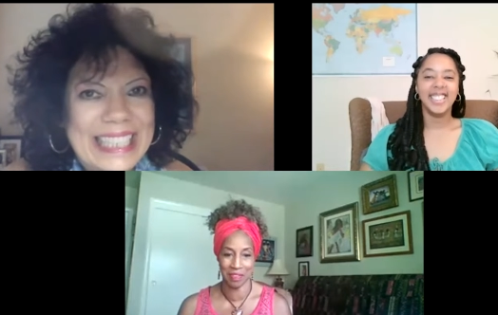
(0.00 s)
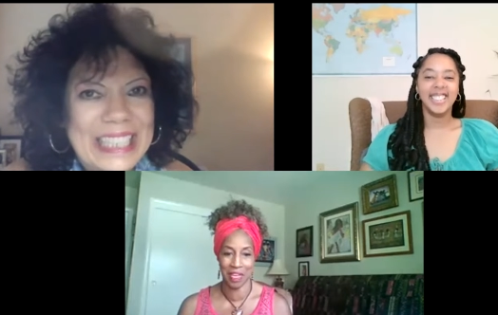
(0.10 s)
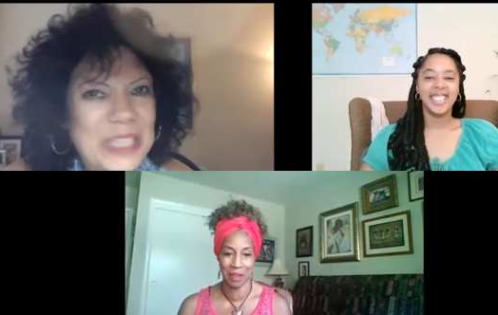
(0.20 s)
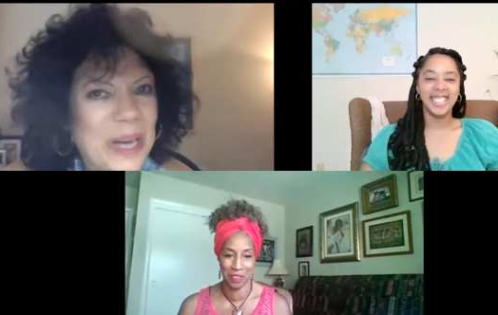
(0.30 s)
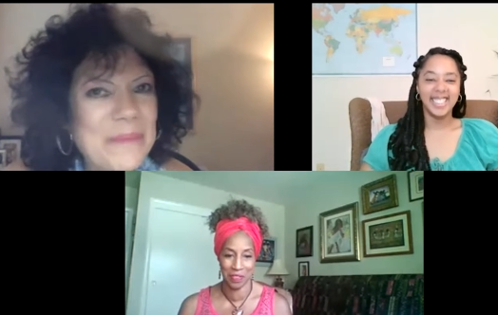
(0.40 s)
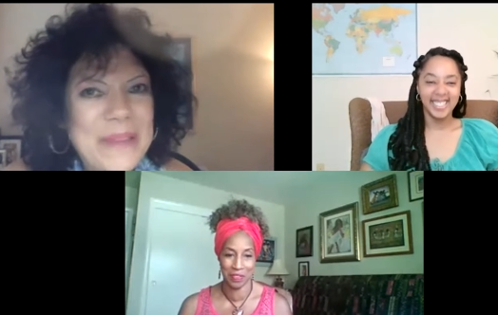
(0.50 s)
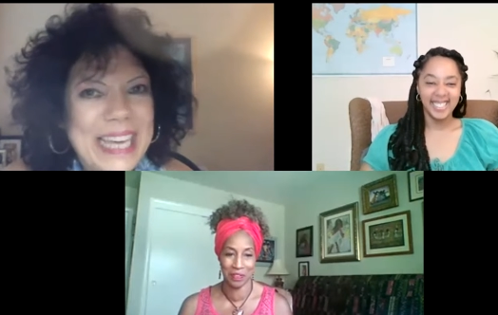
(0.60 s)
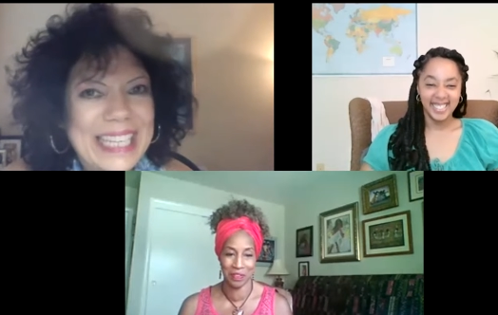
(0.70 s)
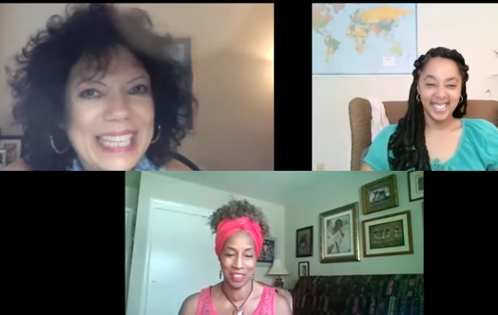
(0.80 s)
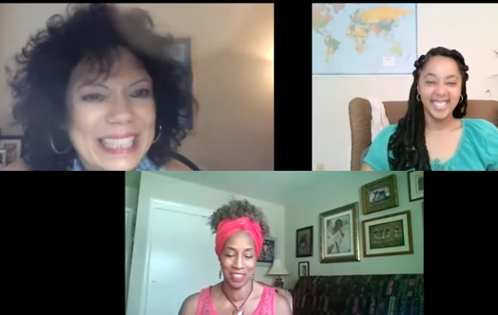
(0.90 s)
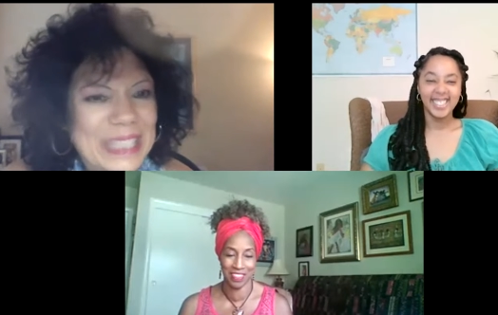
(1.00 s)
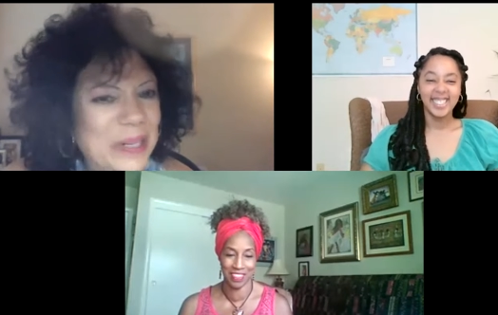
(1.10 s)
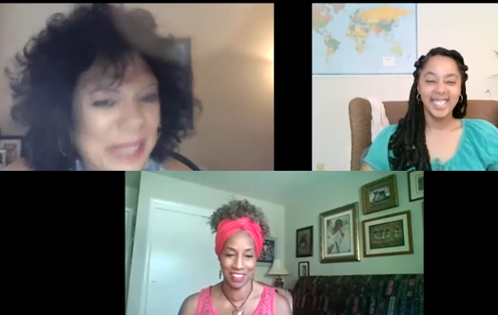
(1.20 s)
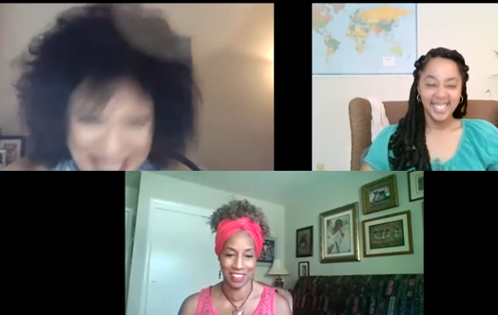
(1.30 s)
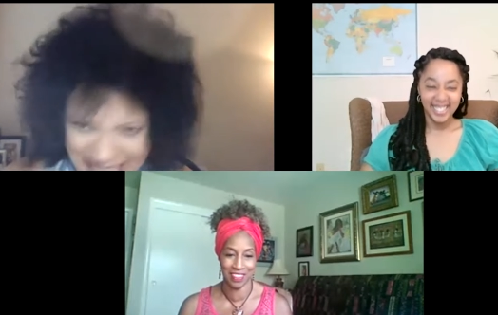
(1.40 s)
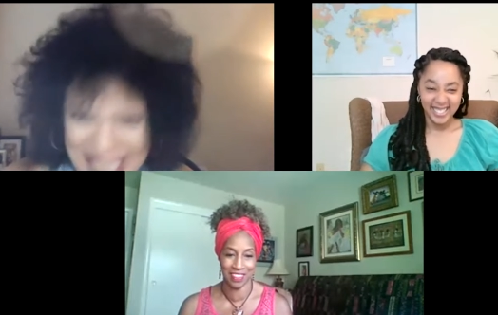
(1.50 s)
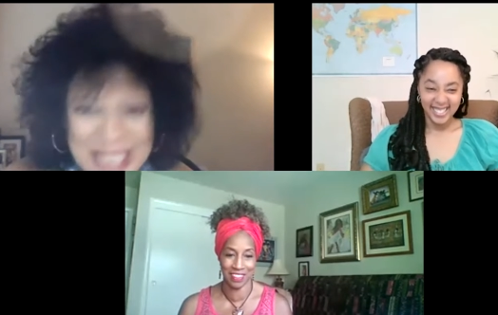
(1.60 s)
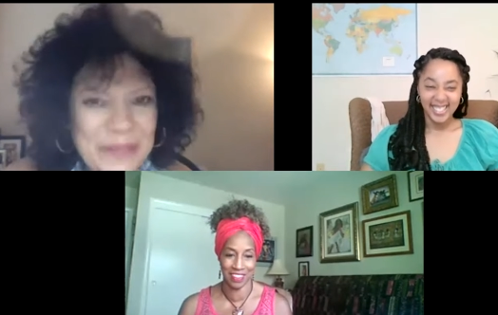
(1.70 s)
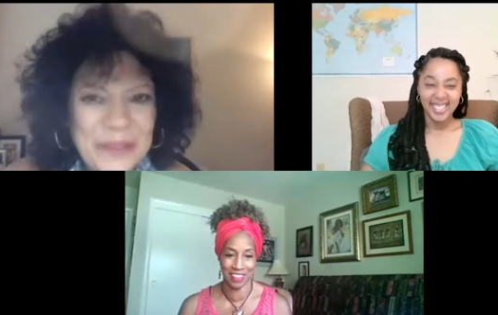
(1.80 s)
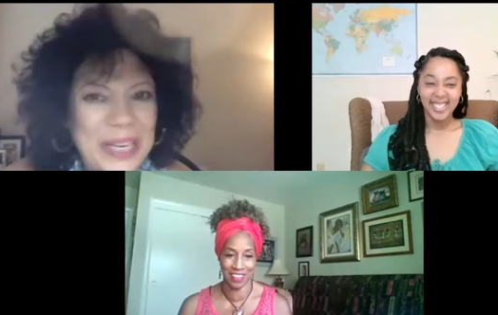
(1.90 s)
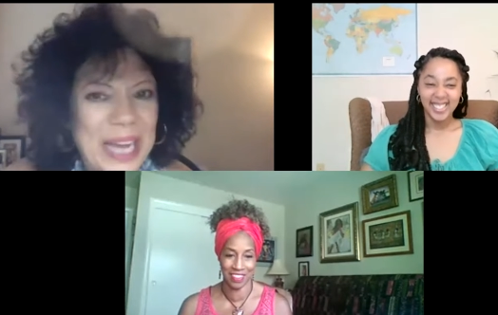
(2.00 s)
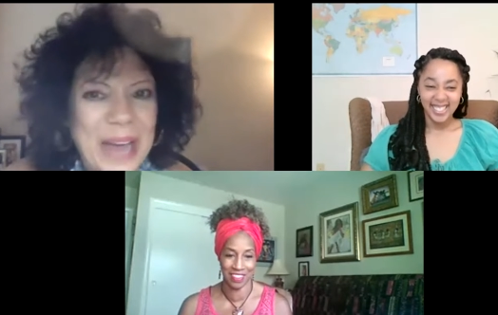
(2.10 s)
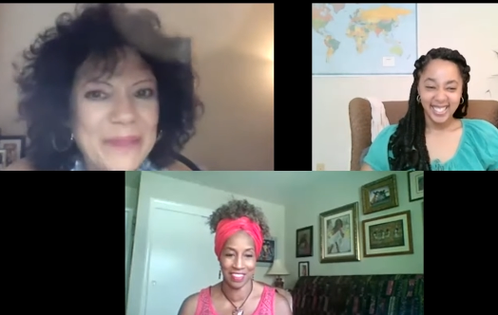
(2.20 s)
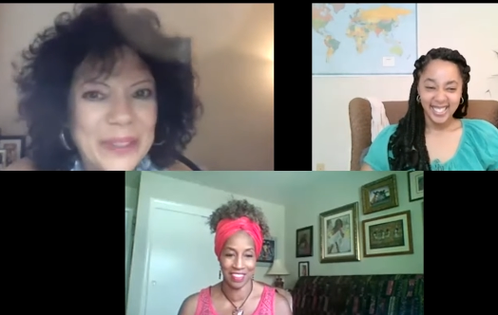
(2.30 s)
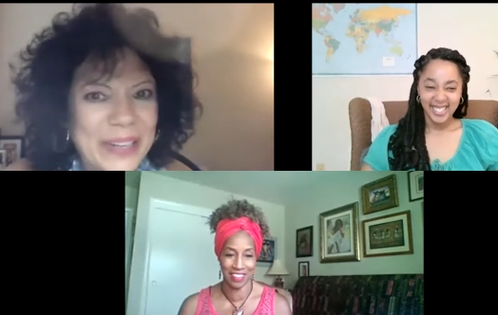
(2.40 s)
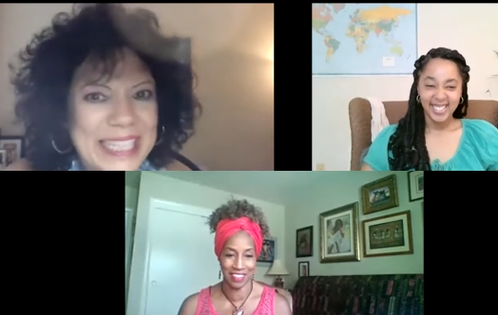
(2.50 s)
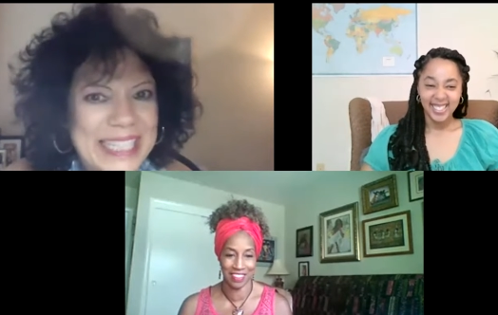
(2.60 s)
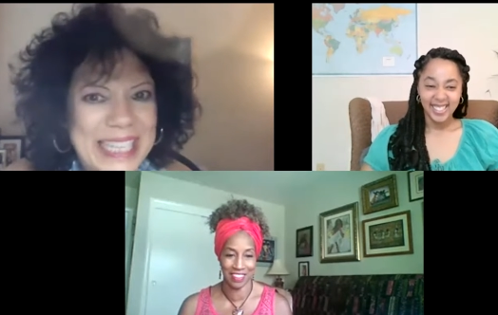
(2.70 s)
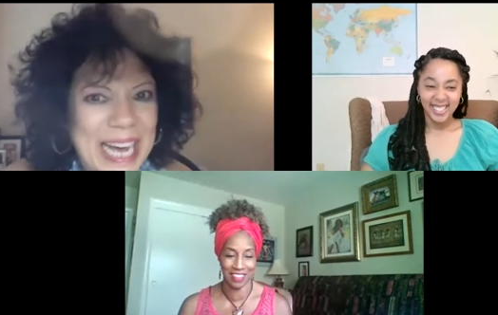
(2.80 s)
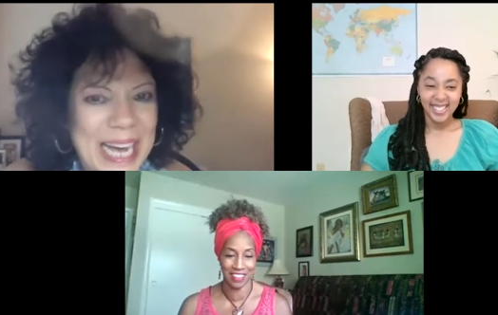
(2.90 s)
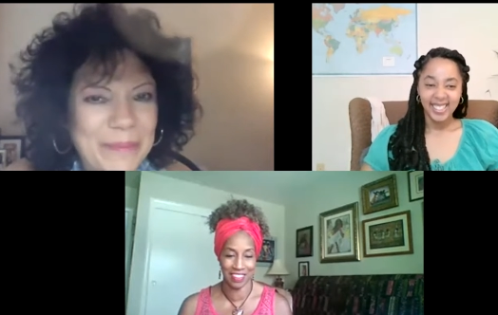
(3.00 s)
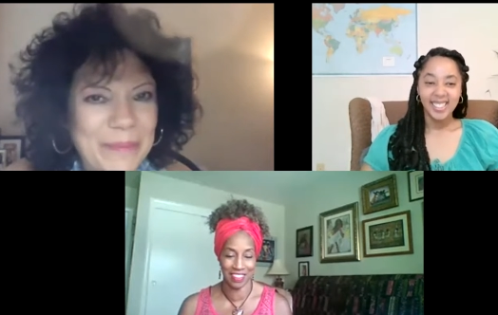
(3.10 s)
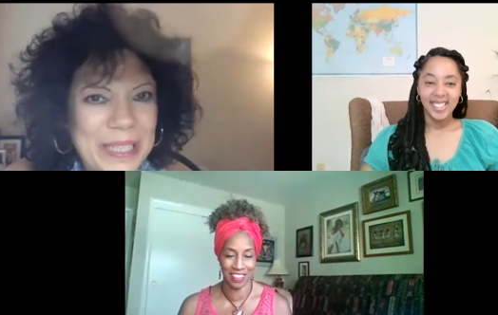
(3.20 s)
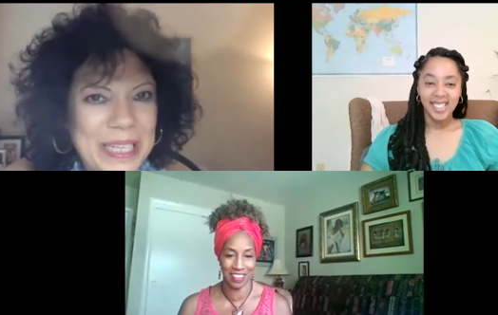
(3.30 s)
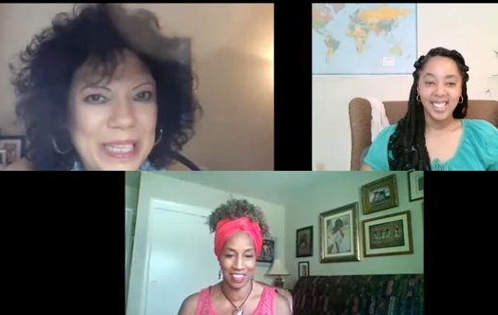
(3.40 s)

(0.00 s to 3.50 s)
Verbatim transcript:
Speaker 1: Absolutely. Jump in. Yes, we're going to have a great time